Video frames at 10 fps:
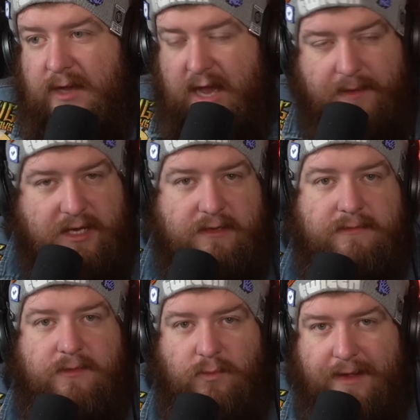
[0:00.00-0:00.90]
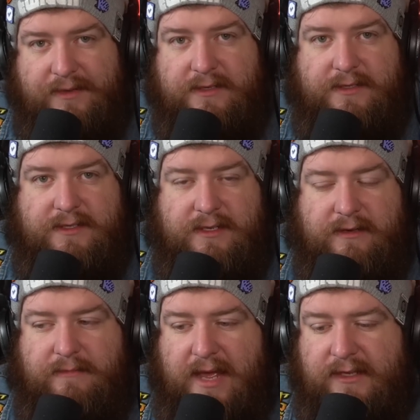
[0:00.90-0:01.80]
armor and weapons
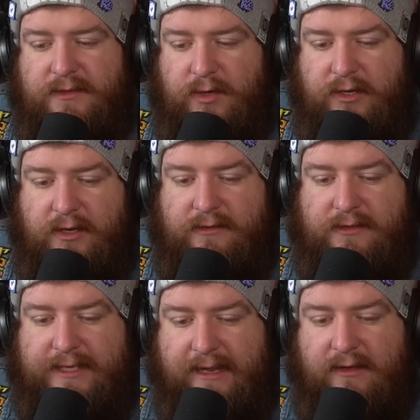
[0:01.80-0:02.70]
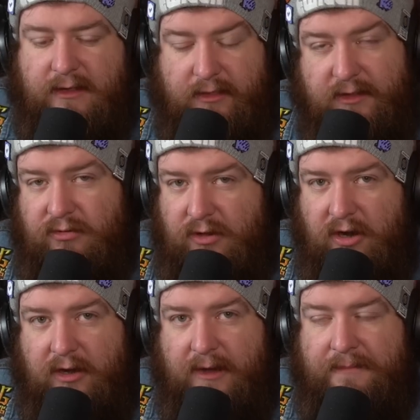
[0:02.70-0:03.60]
and meds and whatnot take a little
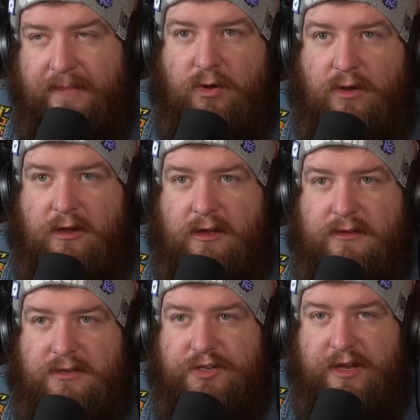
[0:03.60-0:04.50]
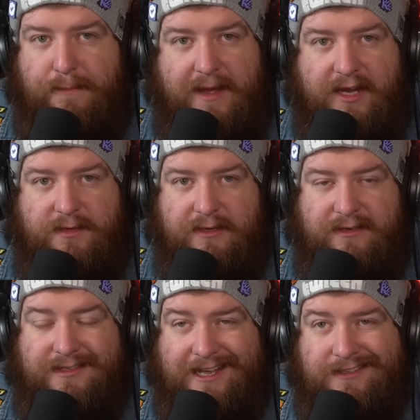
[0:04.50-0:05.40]
longer. Your ship
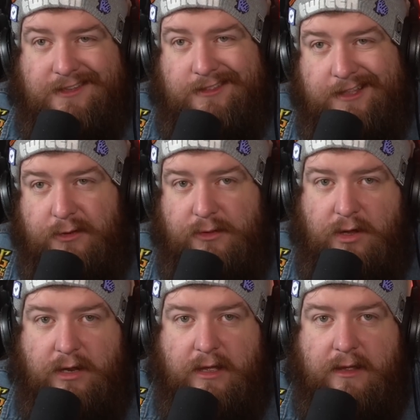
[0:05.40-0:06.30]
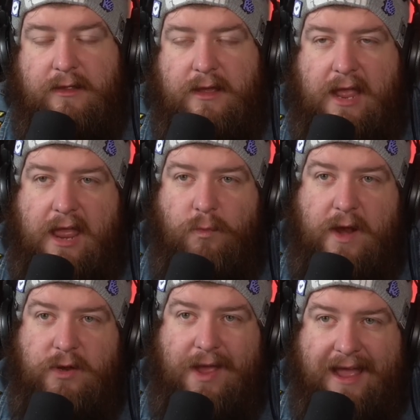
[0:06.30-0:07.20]
management takes a little longer. And
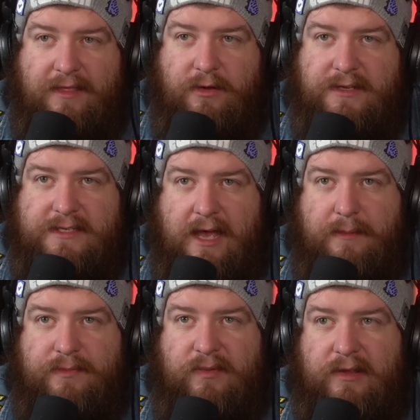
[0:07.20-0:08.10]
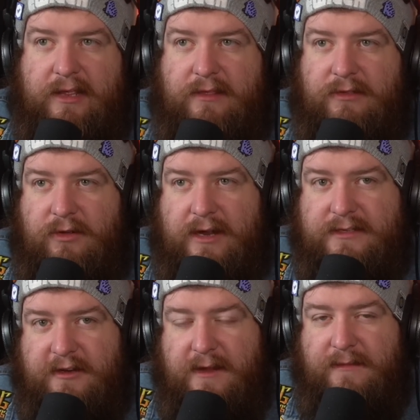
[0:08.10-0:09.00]
when you add those up in the grand
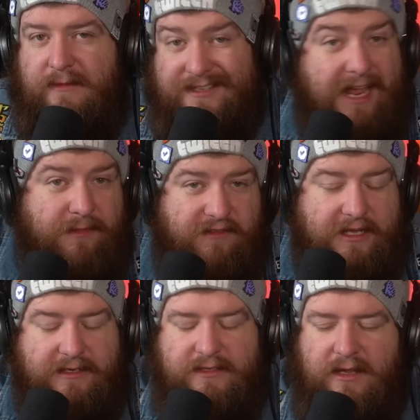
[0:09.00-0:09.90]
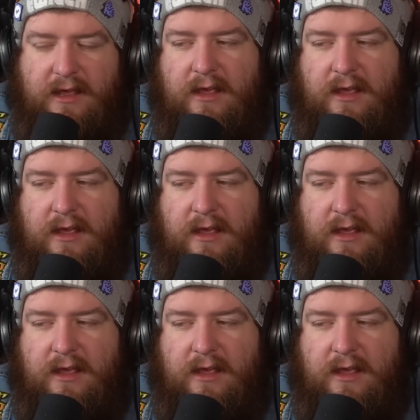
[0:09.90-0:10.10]
scheme of things,